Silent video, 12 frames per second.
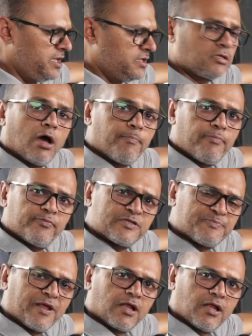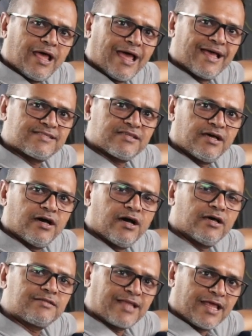The top spindle has
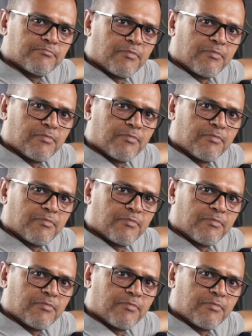a